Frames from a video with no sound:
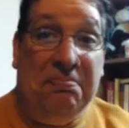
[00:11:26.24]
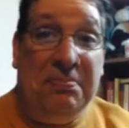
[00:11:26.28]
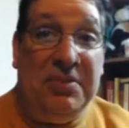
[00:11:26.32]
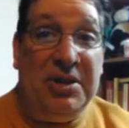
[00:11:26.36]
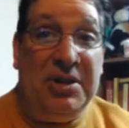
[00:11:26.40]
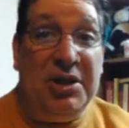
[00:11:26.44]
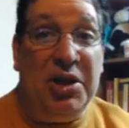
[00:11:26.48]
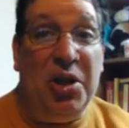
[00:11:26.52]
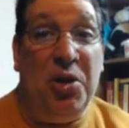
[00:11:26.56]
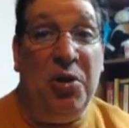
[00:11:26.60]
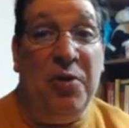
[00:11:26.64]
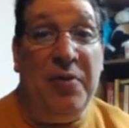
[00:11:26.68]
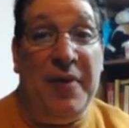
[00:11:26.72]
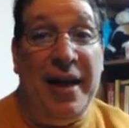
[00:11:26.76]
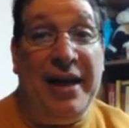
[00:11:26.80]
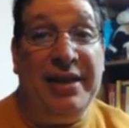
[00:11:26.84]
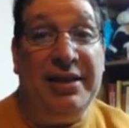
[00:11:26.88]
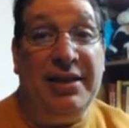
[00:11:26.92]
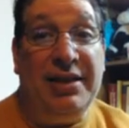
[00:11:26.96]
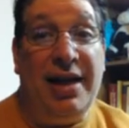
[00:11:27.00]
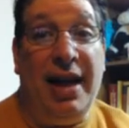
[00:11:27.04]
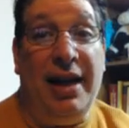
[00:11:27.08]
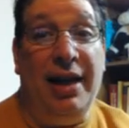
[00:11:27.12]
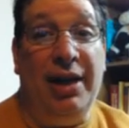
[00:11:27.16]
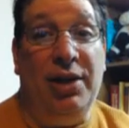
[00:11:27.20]
So
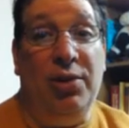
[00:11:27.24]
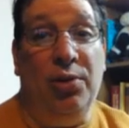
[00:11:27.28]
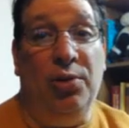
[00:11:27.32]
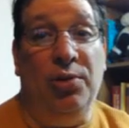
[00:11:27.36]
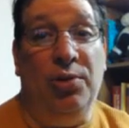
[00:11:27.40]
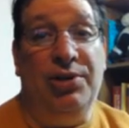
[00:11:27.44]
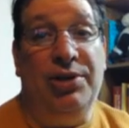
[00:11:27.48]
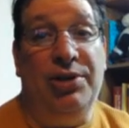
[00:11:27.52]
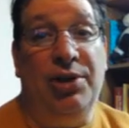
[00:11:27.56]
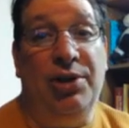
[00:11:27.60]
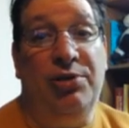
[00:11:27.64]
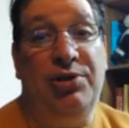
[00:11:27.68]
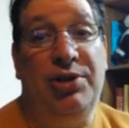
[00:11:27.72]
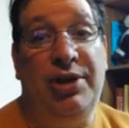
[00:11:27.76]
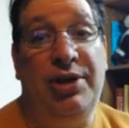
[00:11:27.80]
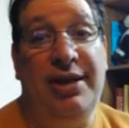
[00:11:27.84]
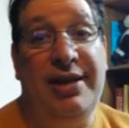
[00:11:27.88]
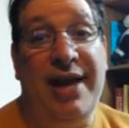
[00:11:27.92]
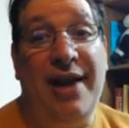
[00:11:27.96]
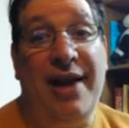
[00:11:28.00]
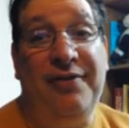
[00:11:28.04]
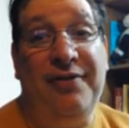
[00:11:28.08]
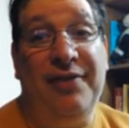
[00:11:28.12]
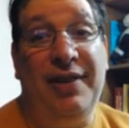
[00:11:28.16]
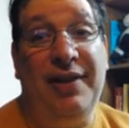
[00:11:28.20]
that's kind of cool. So she
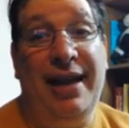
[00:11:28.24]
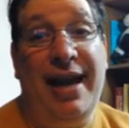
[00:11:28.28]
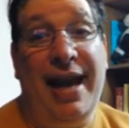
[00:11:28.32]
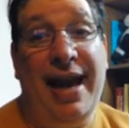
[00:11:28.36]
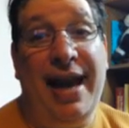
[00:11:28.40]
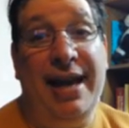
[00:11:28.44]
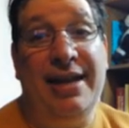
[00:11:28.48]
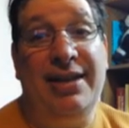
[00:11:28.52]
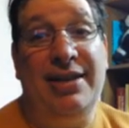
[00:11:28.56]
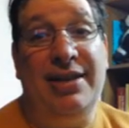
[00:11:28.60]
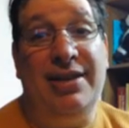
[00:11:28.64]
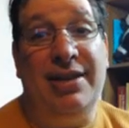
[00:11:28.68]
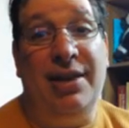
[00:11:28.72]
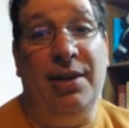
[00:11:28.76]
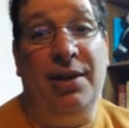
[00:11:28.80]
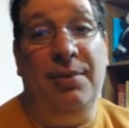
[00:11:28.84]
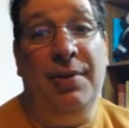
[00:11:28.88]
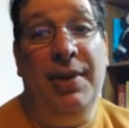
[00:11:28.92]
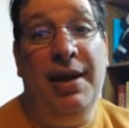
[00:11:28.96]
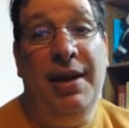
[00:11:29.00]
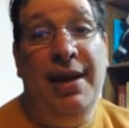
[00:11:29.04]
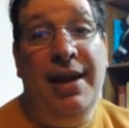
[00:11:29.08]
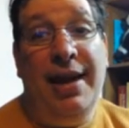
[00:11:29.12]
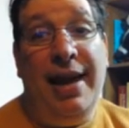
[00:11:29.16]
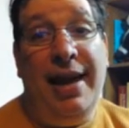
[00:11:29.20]
definitely has
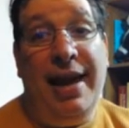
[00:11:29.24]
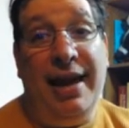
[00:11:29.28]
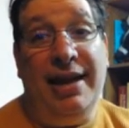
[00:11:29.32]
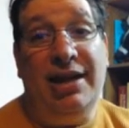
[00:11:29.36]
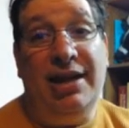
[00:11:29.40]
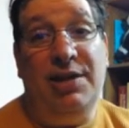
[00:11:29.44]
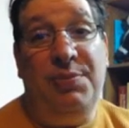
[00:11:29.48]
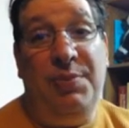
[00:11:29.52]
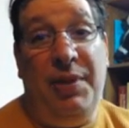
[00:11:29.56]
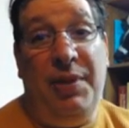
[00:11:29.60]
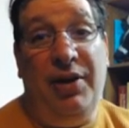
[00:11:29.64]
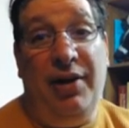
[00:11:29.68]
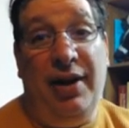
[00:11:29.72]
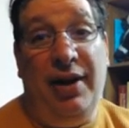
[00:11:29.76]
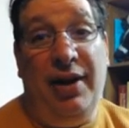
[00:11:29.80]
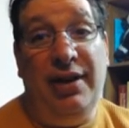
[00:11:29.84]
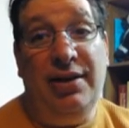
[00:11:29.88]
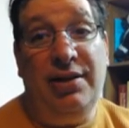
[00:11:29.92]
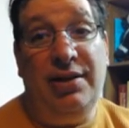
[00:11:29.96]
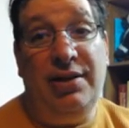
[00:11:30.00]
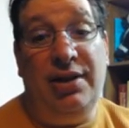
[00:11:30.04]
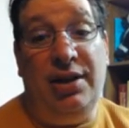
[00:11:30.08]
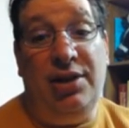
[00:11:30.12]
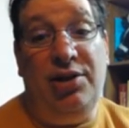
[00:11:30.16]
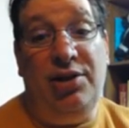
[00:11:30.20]
some
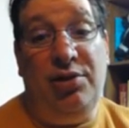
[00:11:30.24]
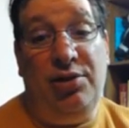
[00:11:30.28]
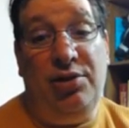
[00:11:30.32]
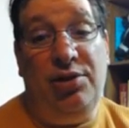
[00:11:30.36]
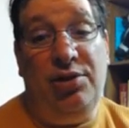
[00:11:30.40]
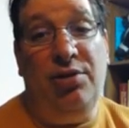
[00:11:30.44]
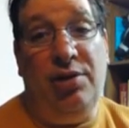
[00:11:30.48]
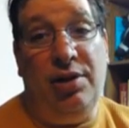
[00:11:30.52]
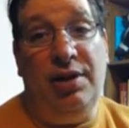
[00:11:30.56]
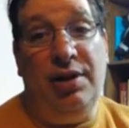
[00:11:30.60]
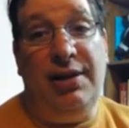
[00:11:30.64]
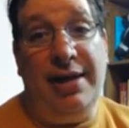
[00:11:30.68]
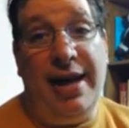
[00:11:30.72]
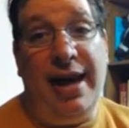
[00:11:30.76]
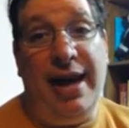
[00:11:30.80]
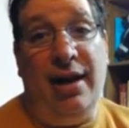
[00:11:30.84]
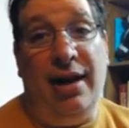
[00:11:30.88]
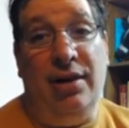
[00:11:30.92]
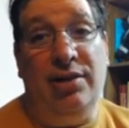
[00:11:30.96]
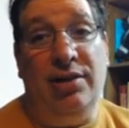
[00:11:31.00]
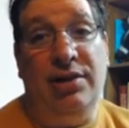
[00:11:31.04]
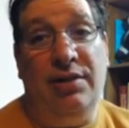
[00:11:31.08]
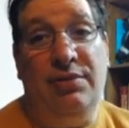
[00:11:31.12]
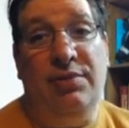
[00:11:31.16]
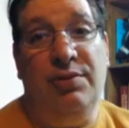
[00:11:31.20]
experience, and you could
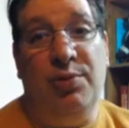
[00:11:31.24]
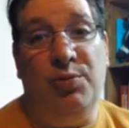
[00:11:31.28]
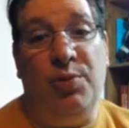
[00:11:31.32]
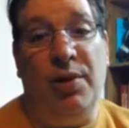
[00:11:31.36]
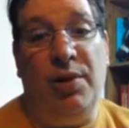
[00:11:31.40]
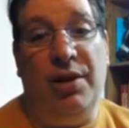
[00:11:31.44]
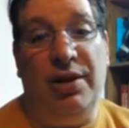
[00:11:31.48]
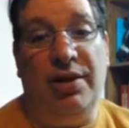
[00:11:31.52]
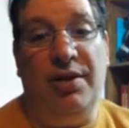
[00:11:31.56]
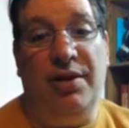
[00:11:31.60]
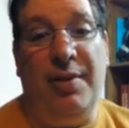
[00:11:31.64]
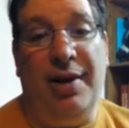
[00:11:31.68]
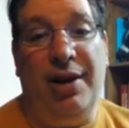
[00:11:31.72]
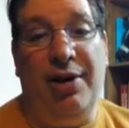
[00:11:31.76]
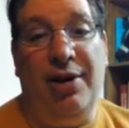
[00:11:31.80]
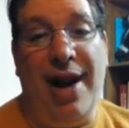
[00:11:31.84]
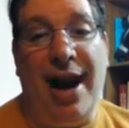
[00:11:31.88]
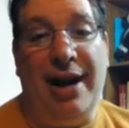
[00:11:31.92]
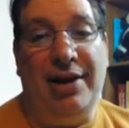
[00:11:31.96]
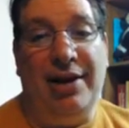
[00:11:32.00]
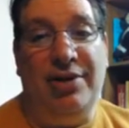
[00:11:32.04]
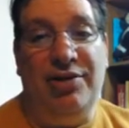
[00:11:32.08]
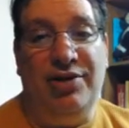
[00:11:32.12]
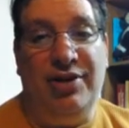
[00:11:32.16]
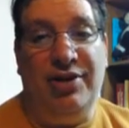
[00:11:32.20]
tell she was one of the better
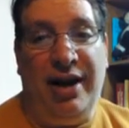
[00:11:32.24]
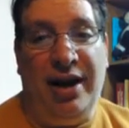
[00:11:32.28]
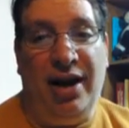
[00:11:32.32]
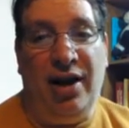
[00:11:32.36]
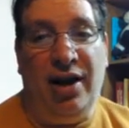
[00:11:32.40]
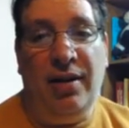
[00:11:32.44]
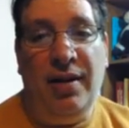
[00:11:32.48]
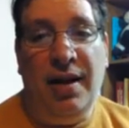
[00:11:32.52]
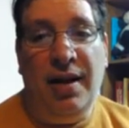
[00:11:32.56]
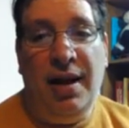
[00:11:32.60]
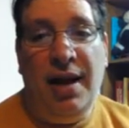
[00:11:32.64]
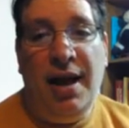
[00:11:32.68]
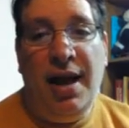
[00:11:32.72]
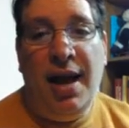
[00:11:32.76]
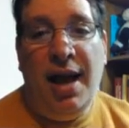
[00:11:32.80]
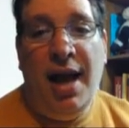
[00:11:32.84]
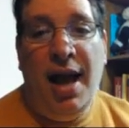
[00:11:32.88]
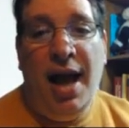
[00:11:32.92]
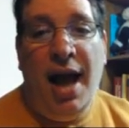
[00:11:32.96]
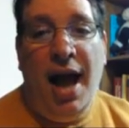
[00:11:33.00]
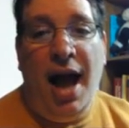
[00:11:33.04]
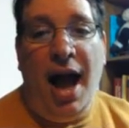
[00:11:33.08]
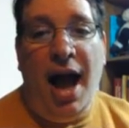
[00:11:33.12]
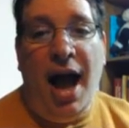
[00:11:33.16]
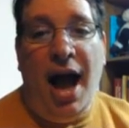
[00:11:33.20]
actors there.
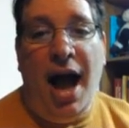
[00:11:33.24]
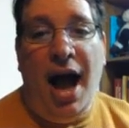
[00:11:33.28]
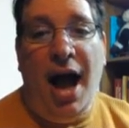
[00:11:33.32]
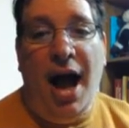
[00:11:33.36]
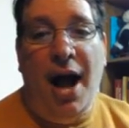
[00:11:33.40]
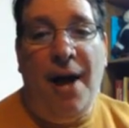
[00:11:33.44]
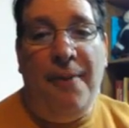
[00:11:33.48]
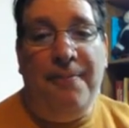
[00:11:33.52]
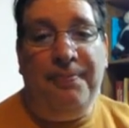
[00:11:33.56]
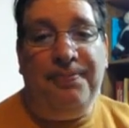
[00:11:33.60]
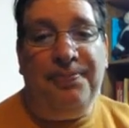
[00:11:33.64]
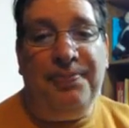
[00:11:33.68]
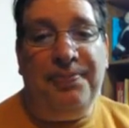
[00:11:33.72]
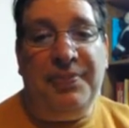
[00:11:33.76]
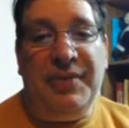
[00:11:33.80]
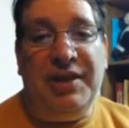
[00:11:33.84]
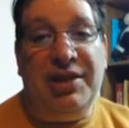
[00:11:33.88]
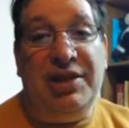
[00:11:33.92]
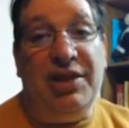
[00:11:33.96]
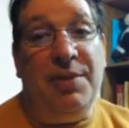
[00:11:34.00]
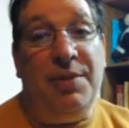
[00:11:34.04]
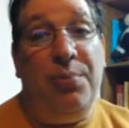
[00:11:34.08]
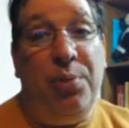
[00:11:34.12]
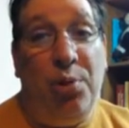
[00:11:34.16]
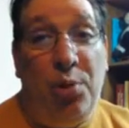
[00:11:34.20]
The
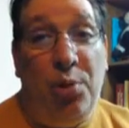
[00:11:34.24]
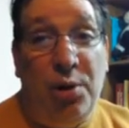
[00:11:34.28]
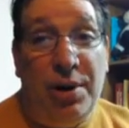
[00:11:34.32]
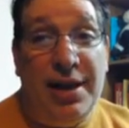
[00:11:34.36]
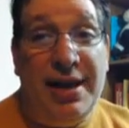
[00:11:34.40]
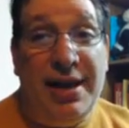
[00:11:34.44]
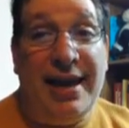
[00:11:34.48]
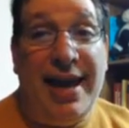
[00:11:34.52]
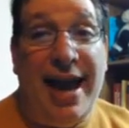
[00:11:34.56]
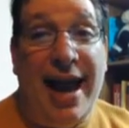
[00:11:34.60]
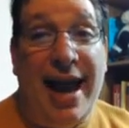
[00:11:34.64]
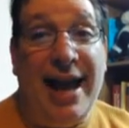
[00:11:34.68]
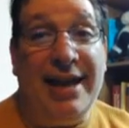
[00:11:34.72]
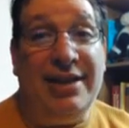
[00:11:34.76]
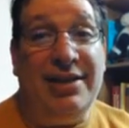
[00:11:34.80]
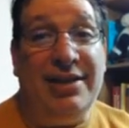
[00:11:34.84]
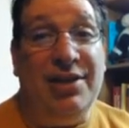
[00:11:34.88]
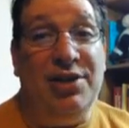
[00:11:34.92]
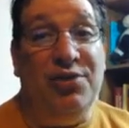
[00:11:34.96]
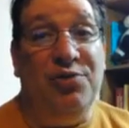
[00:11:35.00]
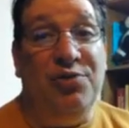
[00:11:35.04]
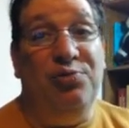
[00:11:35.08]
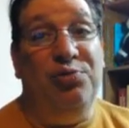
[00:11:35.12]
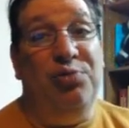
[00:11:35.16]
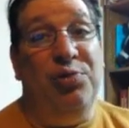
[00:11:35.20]
supporting cast
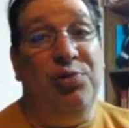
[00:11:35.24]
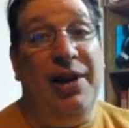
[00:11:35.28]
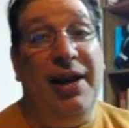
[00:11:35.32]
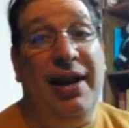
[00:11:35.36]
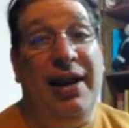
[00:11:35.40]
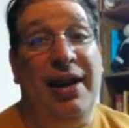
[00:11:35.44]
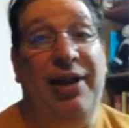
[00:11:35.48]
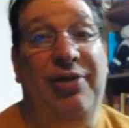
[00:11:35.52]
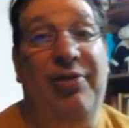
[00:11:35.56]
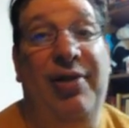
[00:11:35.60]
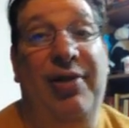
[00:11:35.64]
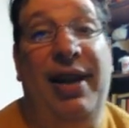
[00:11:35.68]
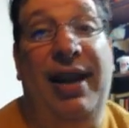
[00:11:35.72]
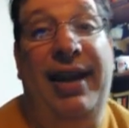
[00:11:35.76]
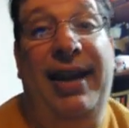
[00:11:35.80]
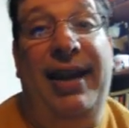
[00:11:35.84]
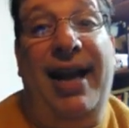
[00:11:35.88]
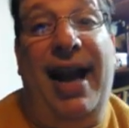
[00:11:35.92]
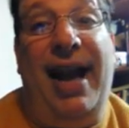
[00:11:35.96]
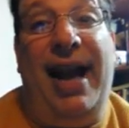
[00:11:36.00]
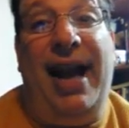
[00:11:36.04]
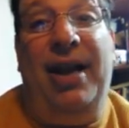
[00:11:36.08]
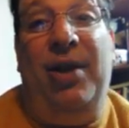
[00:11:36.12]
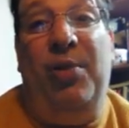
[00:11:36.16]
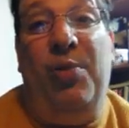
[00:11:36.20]
is really, really
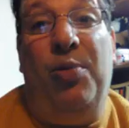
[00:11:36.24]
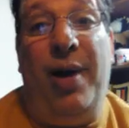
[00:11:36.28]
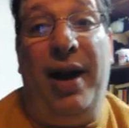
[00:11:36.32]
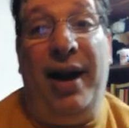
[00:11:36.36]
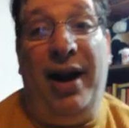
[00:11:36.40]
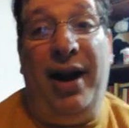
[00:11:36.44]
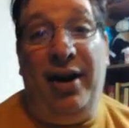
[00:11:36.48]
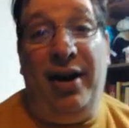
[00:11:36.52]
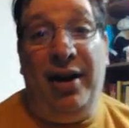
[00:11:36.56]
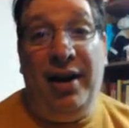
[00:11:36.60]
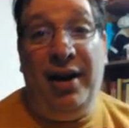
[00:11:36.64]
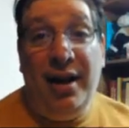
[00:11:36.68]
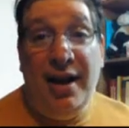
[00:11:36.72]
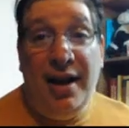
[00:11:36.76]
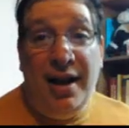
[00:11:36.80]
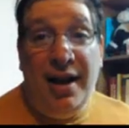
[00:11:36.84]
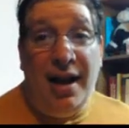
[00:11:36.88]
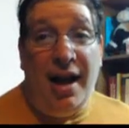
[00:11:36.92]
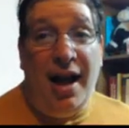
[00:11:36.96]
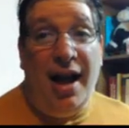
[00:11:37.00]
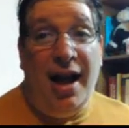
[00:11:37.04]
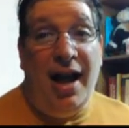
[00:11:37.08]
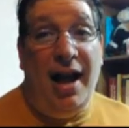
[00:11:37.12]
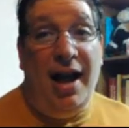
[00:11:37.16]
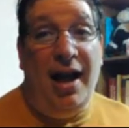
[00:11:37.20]
kind of where
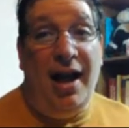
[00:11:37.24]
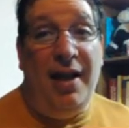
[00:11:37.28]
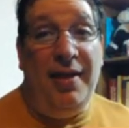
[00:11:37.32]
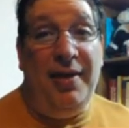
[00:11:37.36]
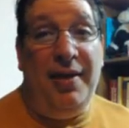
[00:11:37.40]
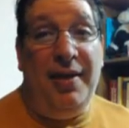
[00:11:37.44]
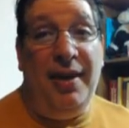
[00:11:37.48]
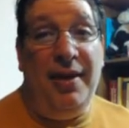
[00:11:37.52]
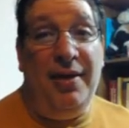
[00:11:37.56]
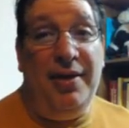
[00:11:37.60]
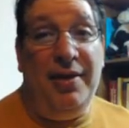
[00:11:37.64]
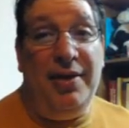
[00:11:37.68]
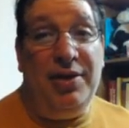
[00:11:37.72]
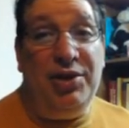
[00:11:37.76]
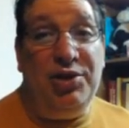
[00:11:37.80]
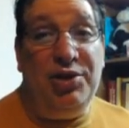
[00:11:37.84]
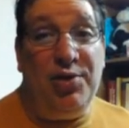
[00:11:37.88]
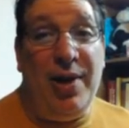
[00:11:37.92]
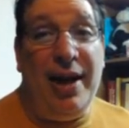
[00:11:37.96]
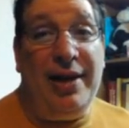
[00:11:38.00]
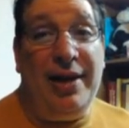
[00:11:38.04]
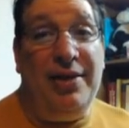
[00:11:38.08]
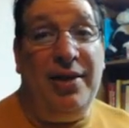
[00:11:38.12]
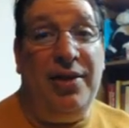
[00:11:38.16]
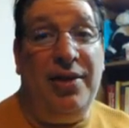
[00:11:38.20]
the
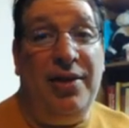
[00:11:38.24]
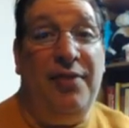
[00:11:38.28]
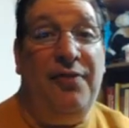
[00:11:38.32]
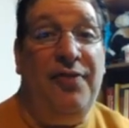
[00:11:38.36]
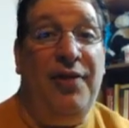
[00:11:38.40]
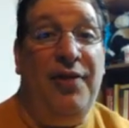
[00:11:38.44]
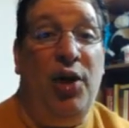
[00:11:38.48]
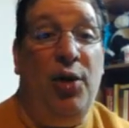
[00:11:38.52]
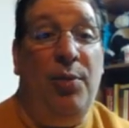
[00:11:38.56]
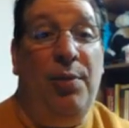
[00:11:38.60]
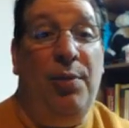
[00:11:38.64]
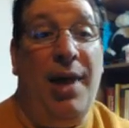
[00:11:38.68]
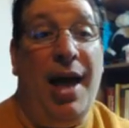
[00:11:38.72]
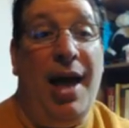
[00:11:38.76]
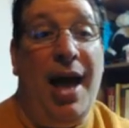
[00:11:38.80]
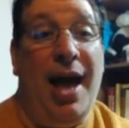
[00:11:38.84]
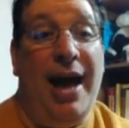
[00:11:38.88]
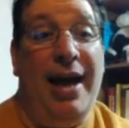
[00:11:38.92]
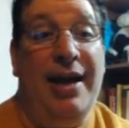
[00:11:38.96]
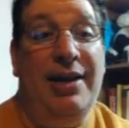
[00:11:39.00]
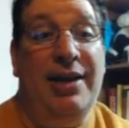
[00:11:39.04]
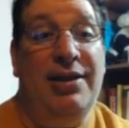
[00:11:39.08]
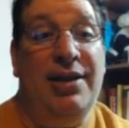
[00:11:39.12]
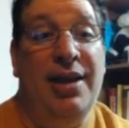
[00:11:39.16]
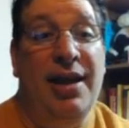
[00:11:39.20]
strength of the film
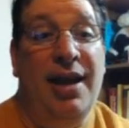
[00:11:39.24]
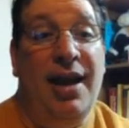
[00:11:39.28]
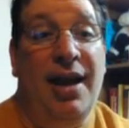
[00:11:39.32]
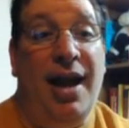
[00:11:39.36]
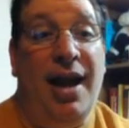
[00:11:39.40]
lies.